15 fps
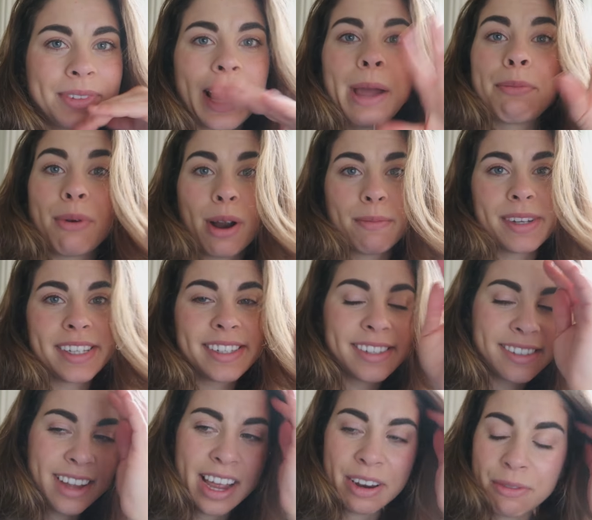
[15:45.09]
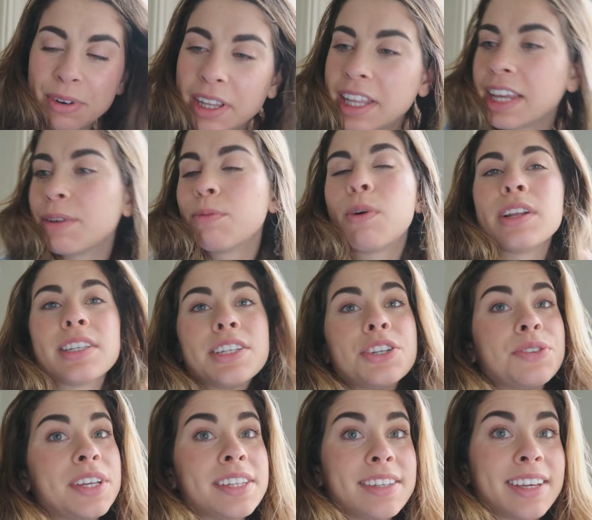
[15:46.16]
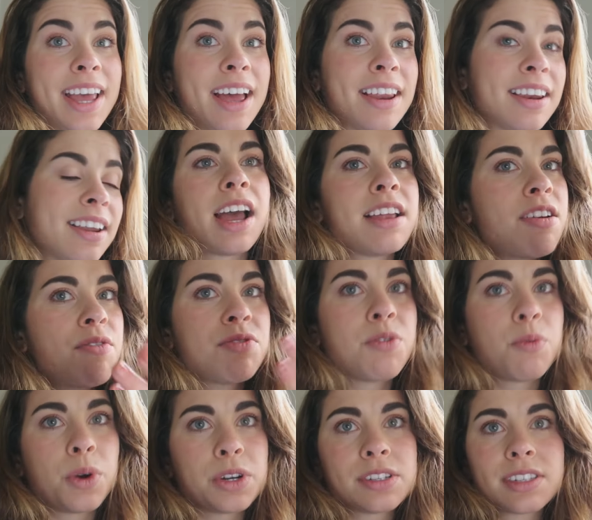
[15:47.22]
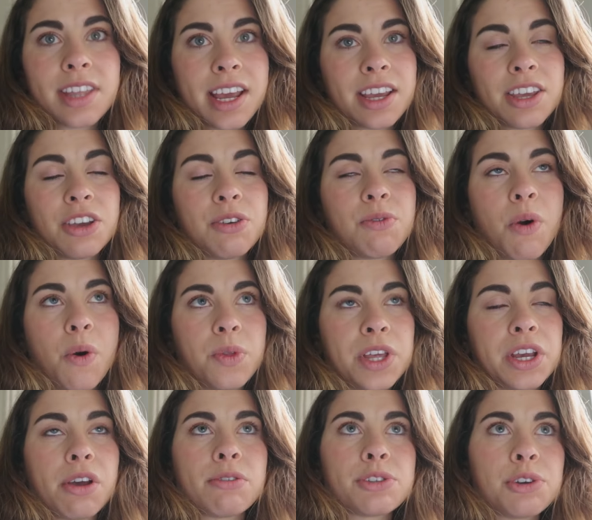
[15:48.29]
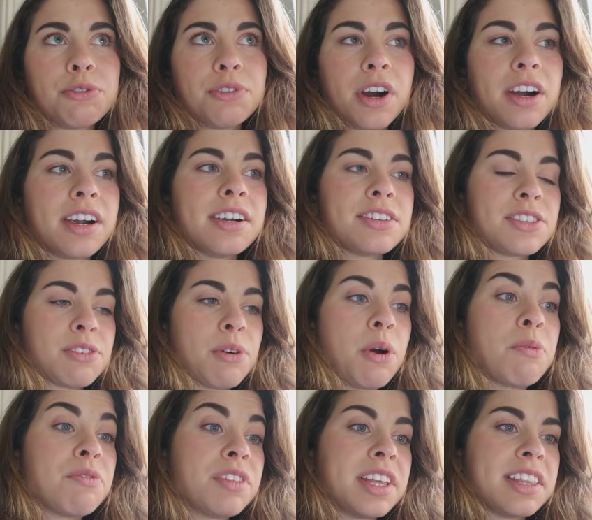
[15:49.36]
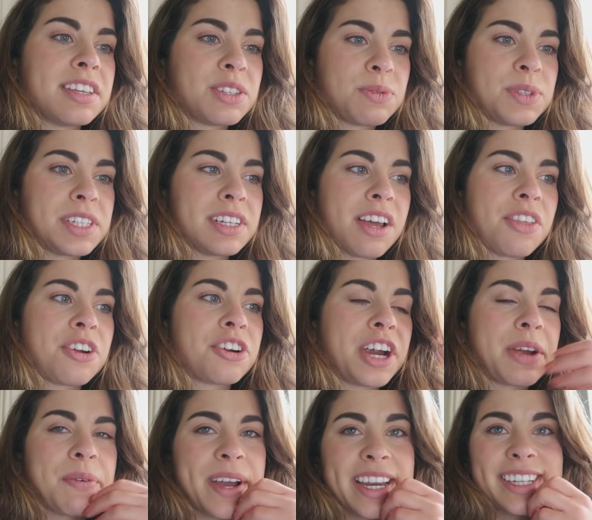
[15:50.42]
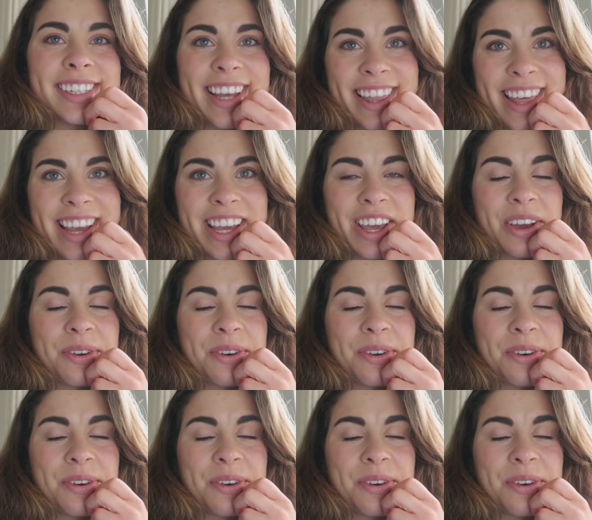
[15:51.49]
I promise. I really want to do this again. I know the words thank you only go so far, so hopefully this was another great way to say thank